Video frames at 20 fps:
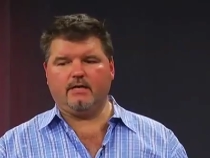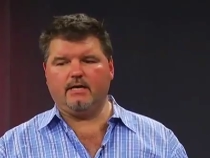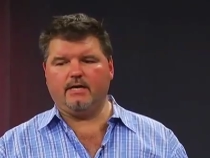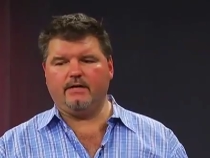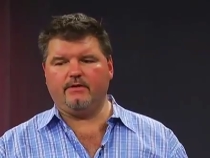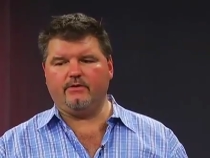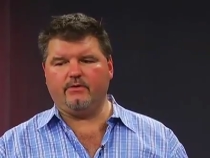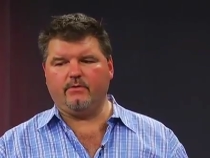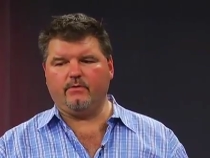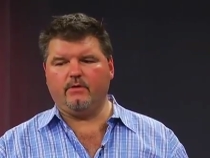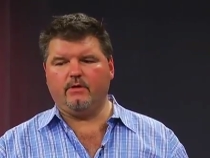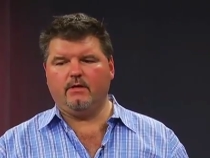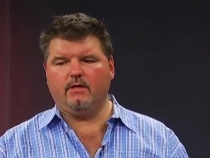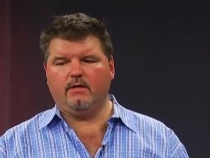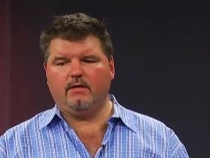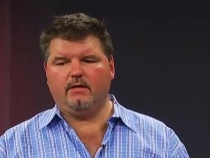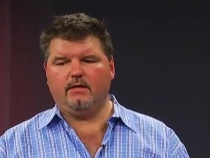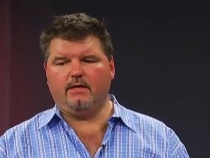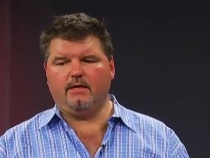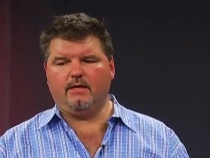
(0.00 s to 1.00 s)
I do,
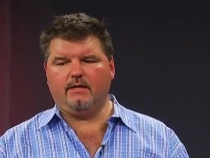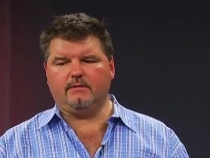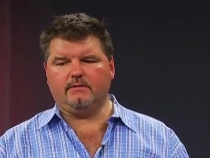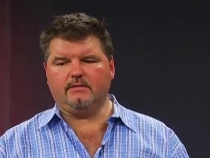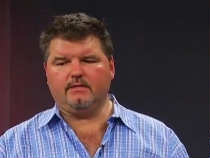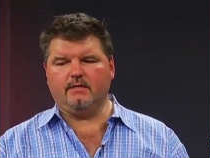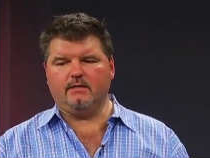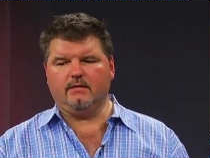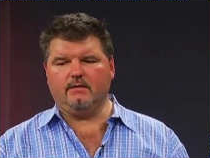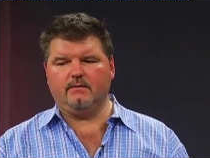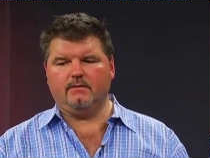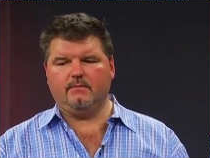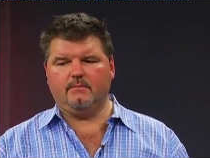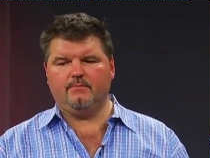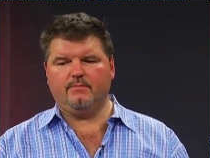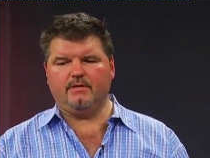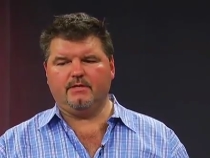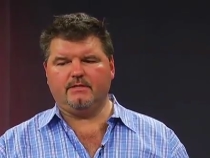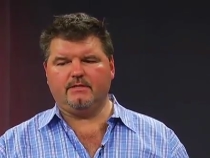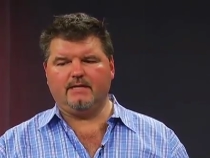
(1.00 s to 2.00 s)
and uh,
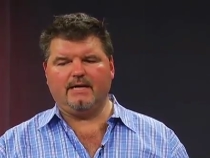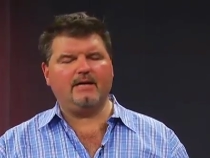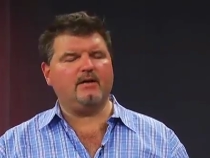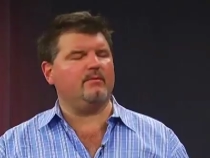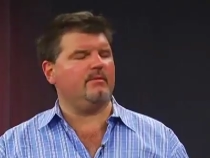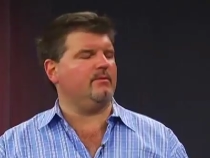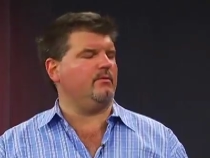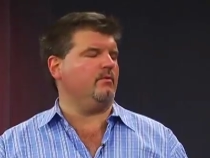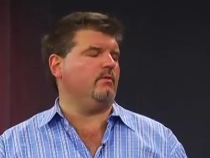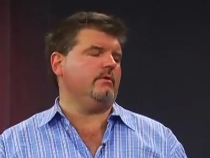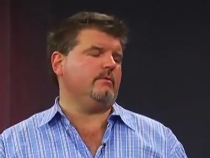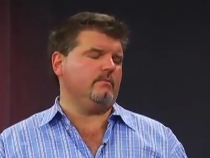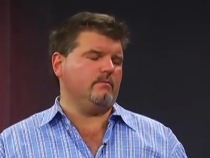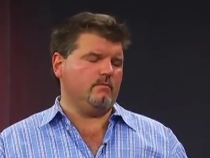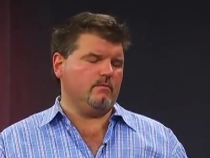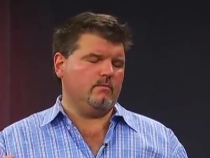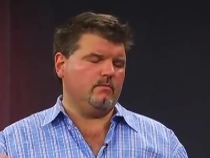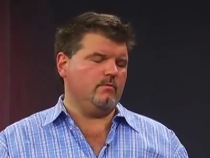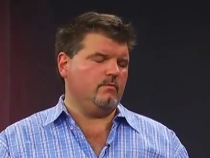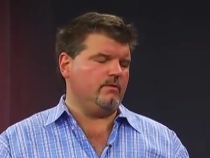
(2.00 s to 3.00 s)
but I don't remember what
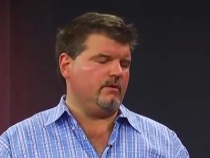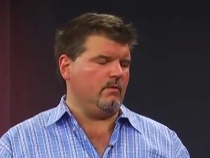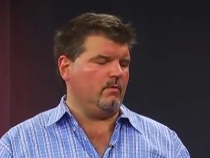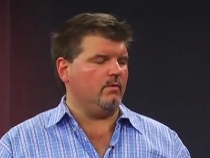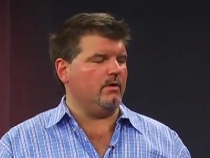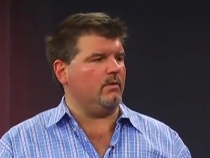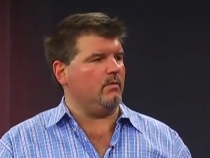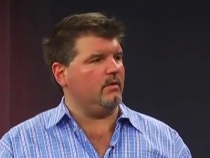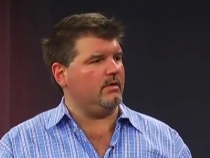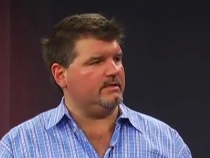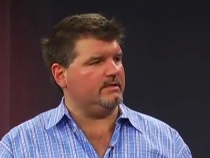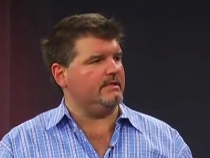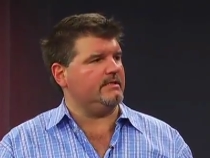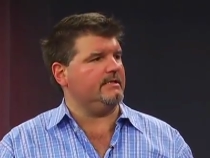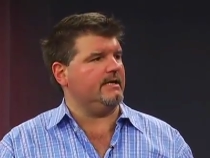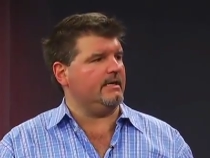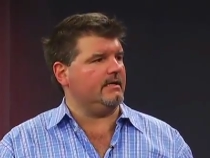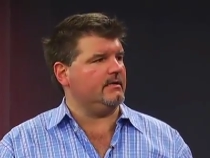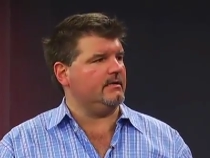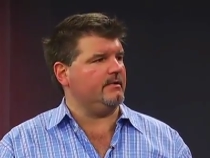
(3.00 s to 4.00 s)
you know what it was
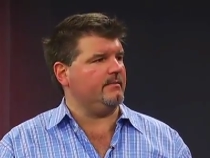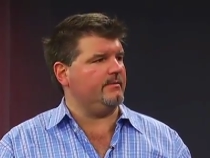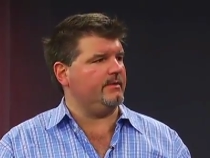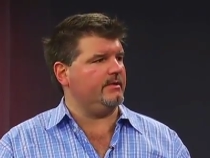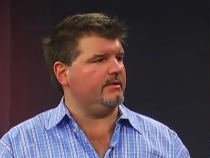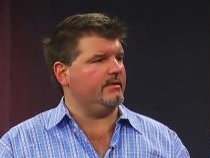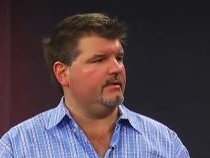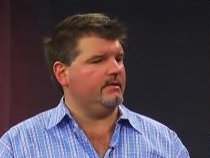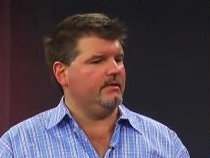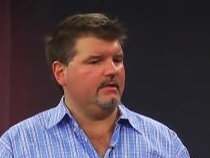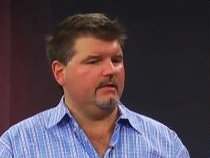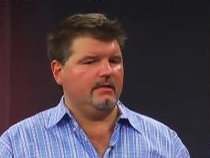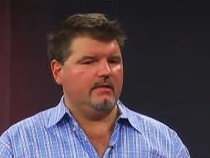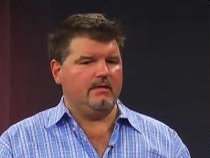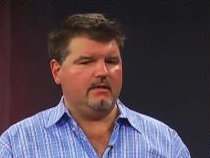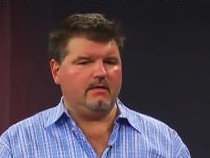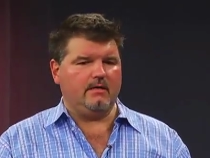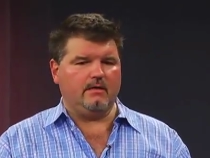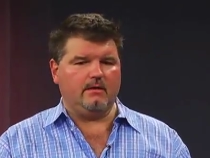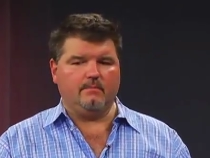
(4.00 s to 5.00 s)
exactly. Mm -hmm.
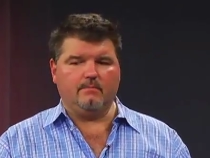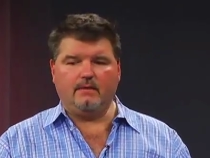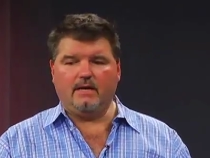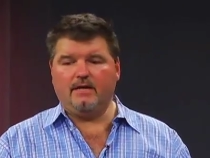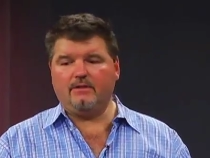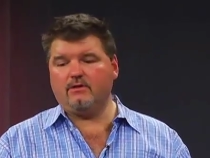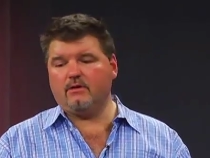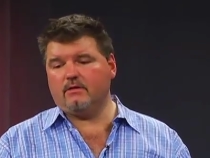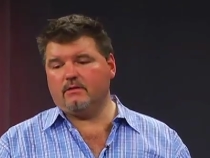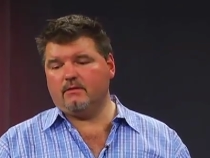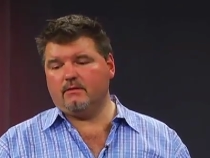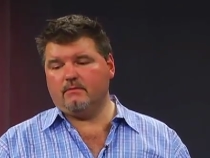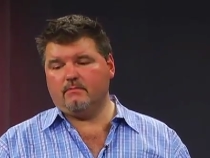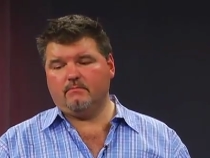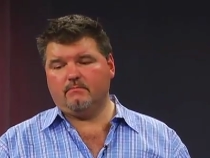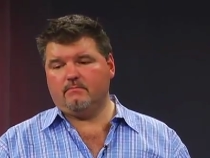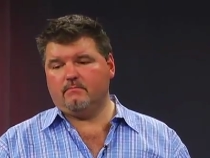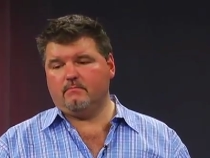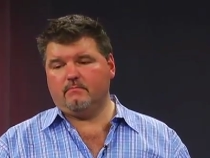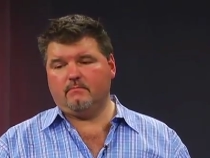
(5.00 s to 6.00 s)
But um, I thought
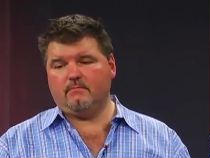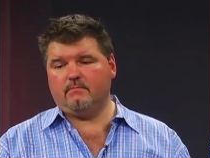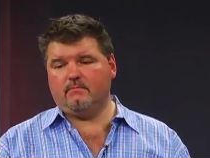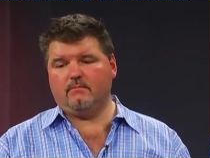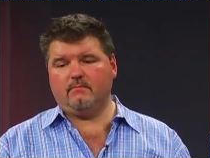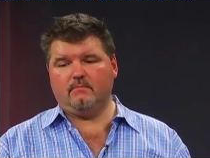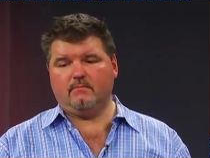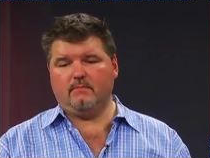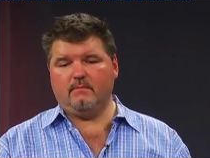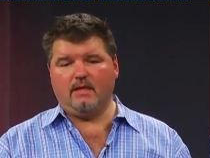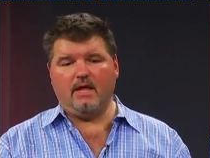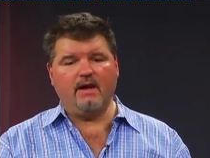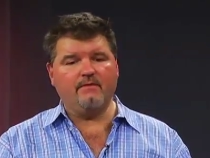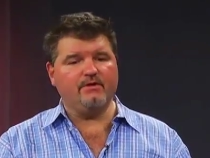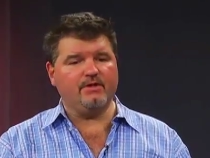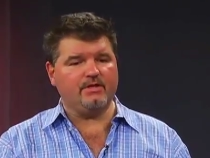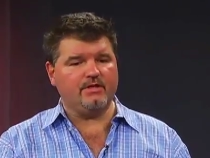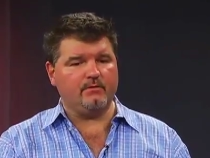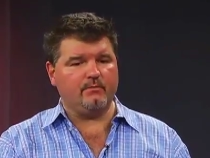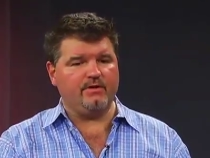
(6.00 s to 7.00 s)

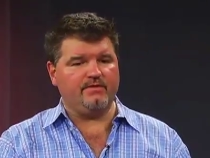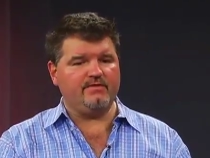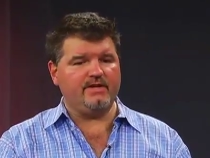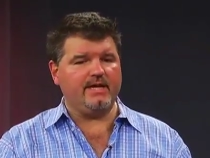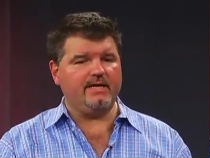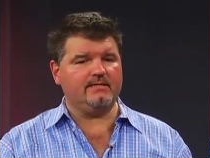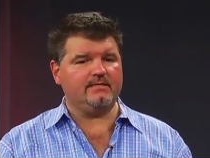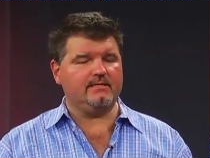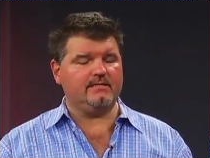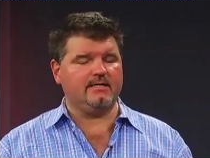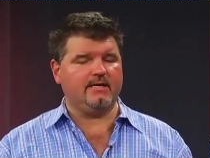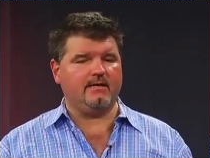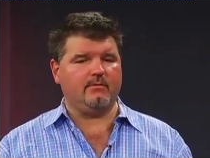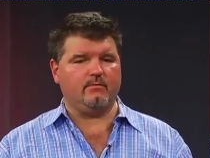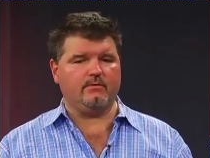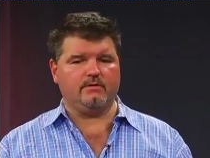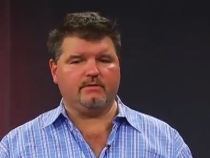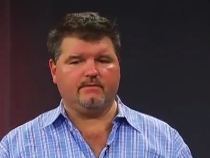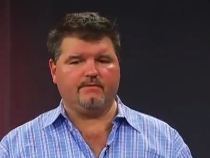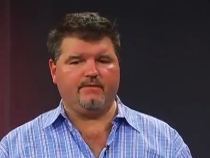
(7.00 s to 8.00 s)
everything we tasted tonight
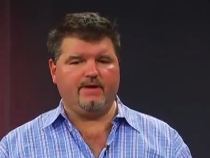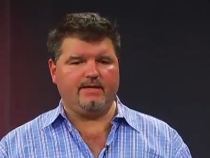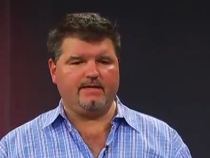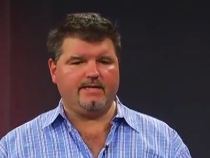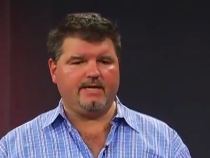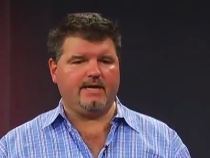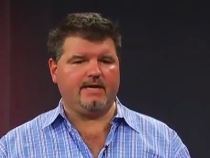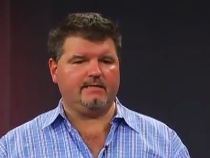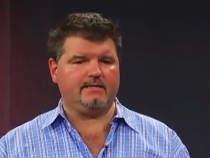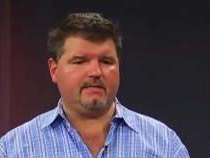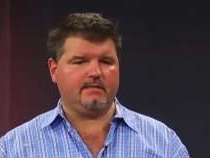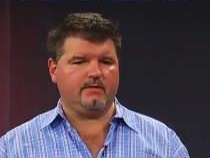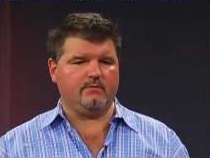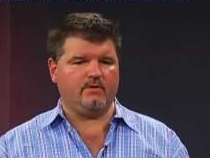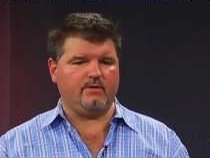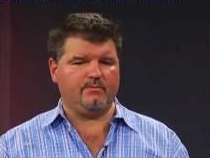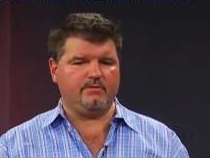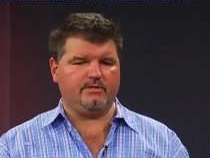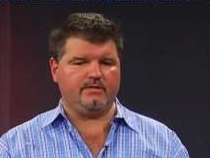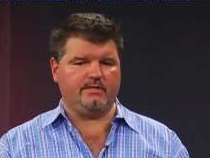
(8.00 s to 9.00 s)
was a fantastic
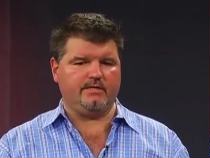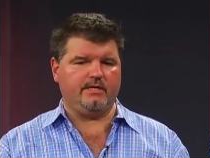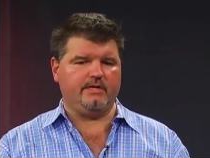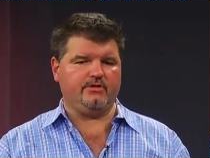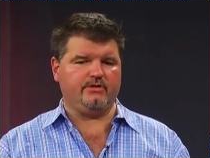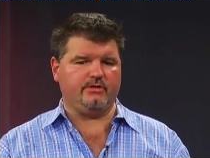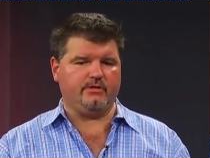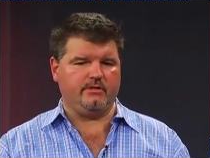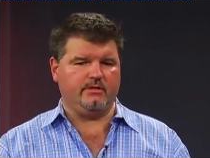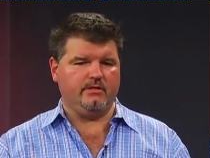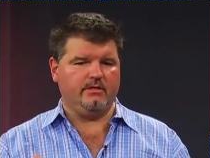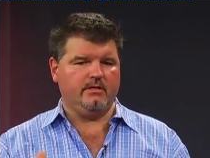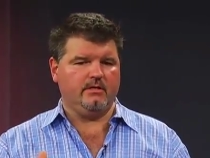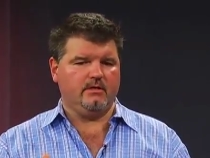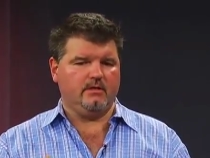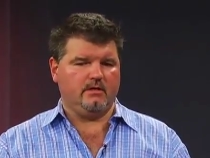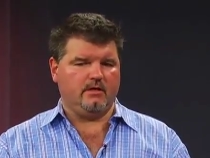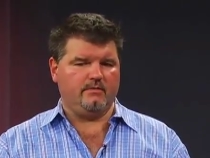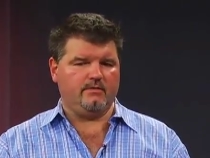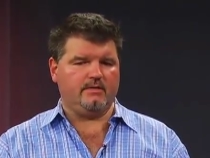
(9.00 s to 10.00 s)
representation
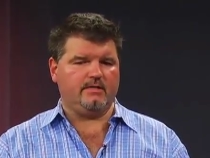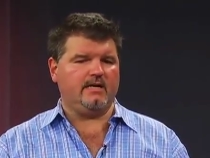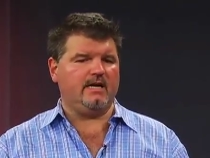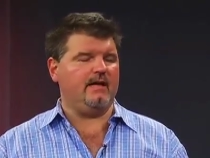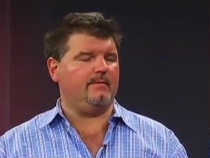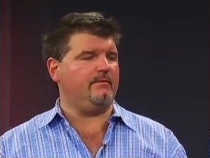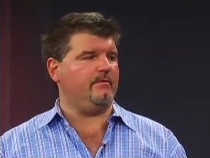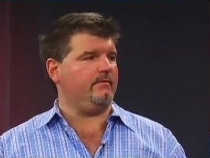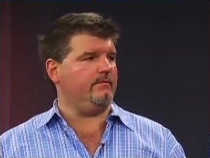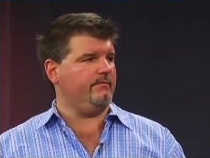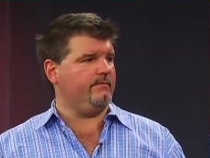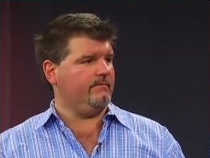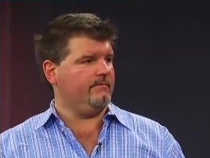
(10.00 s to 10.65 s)
of the type of